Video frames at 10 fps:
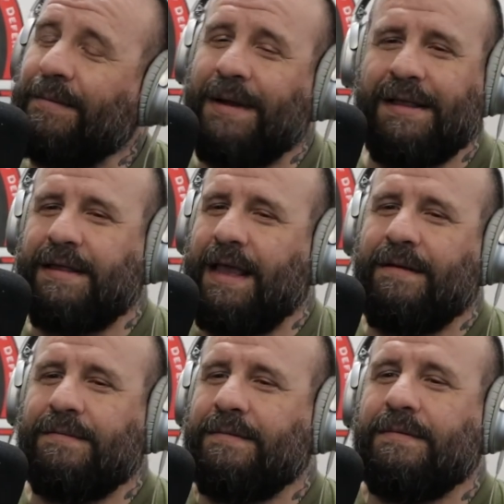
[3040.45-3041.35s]
I'm not
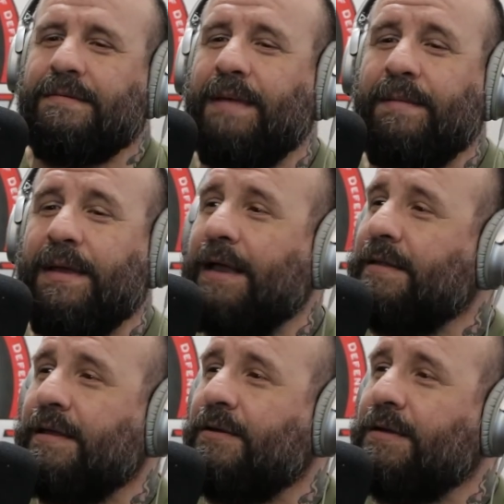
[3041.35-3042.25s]
saying maybe
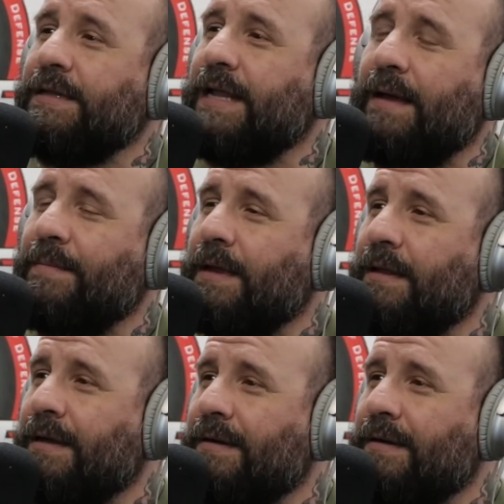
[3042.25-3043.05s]
Hickson couldn't tap Helio,